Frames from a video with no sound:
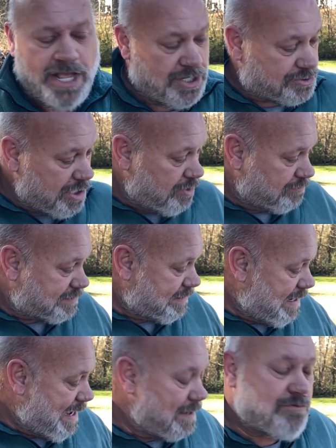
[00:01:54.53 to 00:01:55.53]
So
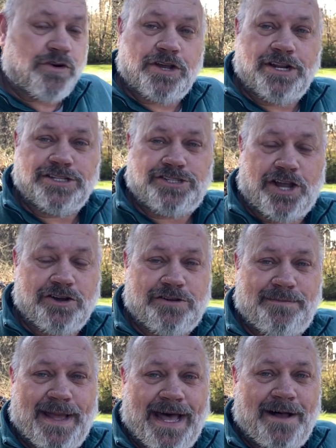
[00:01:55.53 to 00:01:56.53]
today we're going to talk
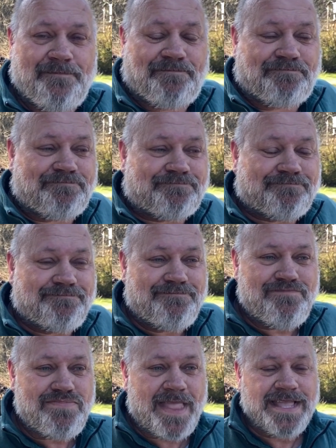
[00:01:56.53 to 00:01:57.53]
about
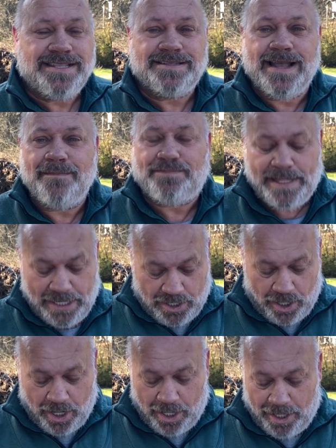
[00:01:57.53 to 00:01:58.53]
something
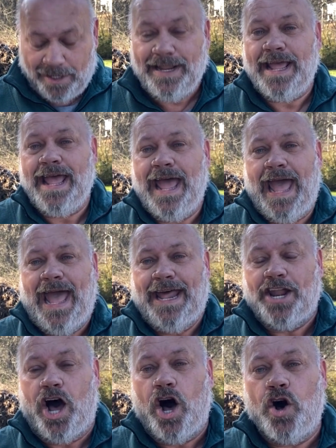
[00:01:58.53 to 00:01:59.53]
called
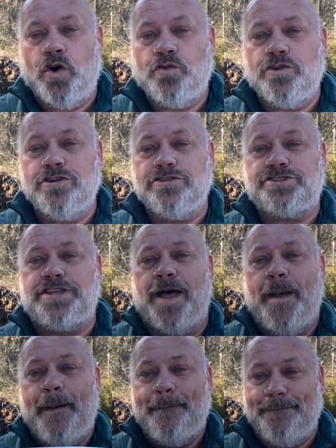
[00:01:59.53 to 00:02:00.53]
an owner's
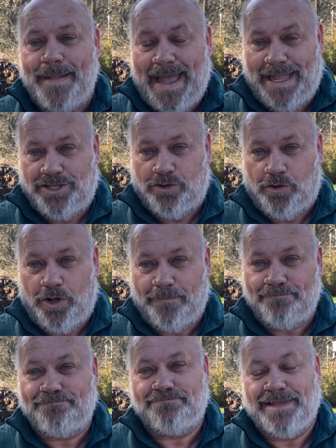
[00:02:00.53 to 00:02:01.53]
manual.
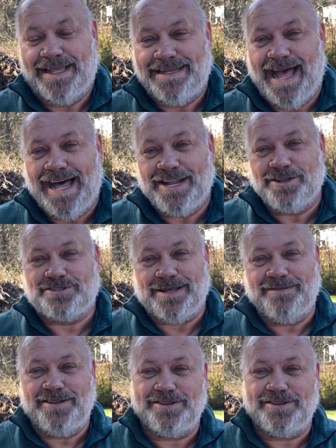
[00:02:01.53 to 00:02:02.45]
Now, I know some of you are